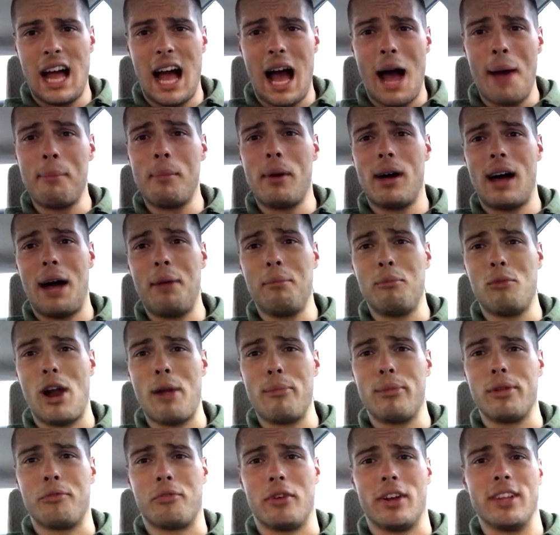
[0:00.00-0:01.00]
I'm
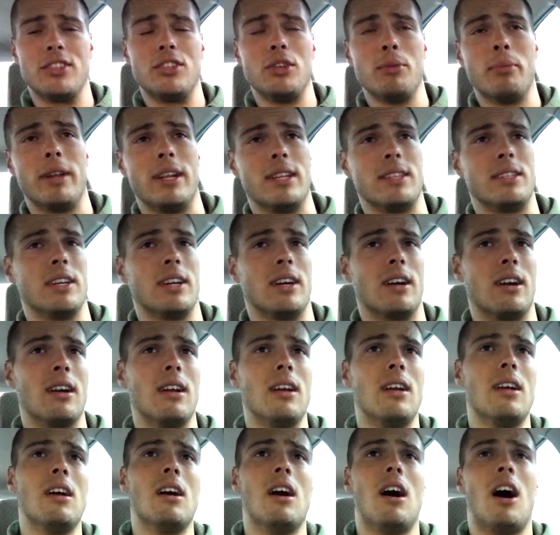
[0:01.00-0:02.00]
rambling for like 2 minutes here
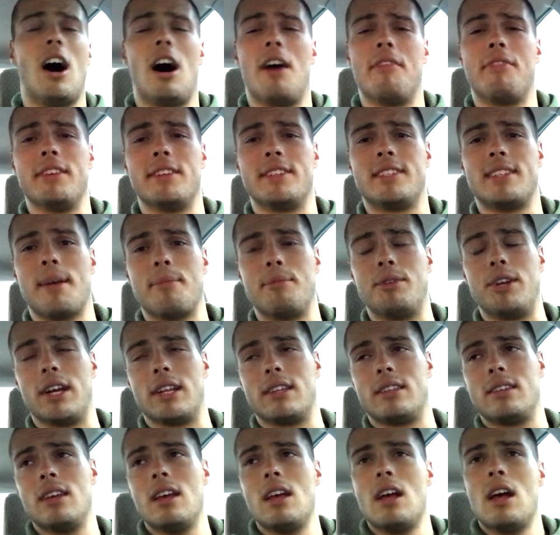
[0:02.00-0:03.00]
off the
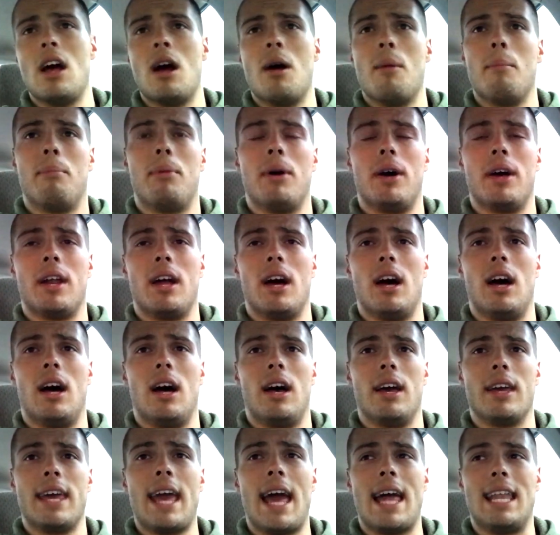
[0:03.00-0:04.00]
subject.
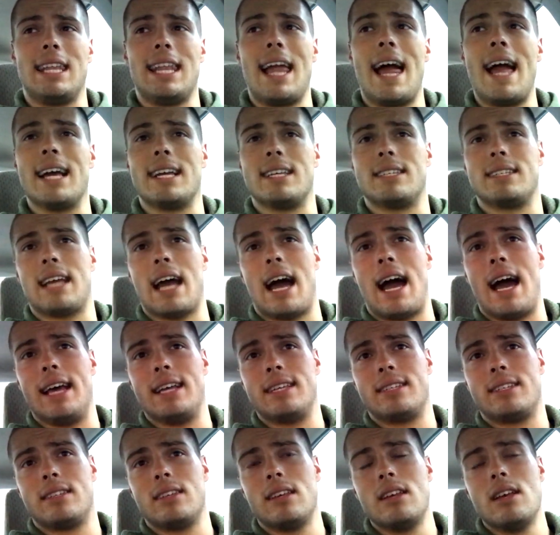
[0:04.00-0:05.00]
But yeah, legs,
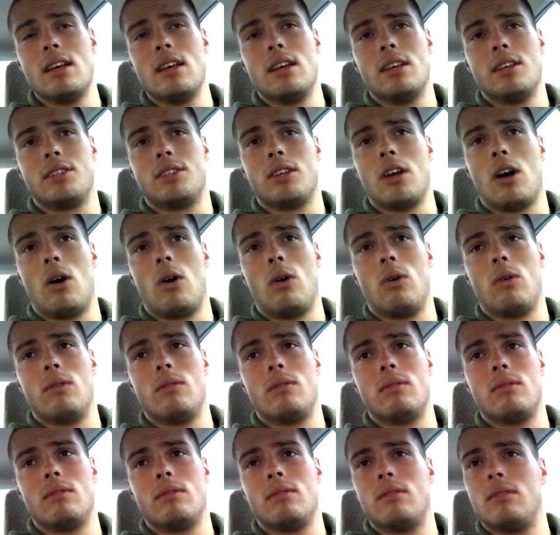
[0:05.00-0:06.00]
guys. So
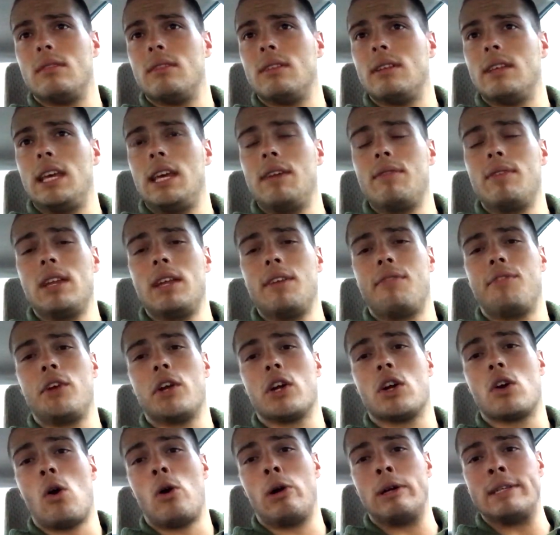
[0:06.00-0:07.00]
even if
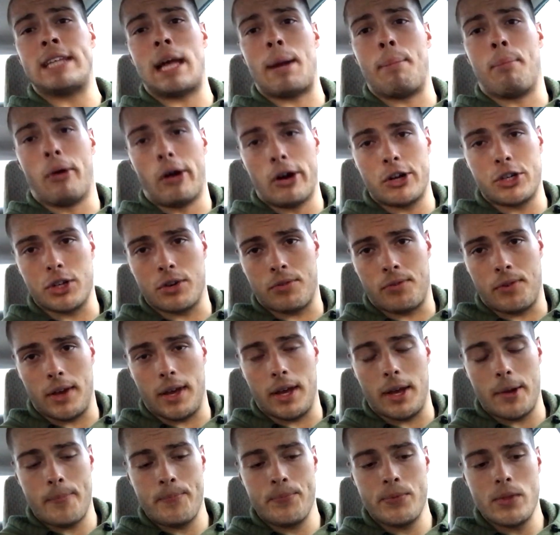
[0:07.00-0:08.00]
your goal is
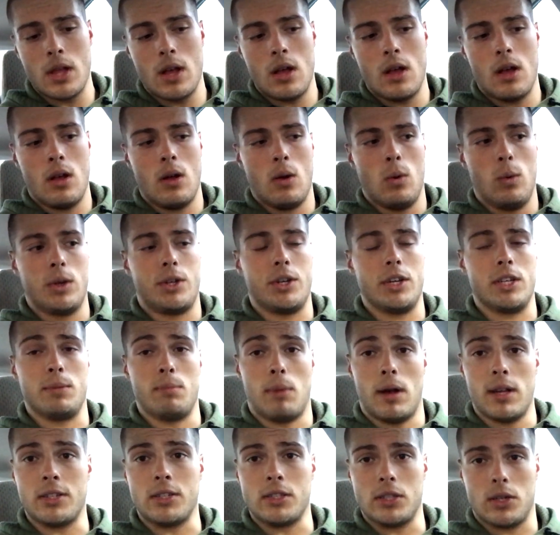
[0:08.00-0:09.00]
hypertrophy, which is
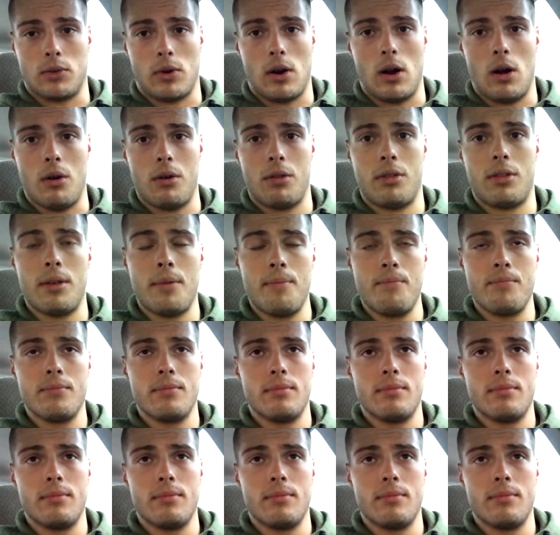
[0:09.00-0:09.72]
muscle growth,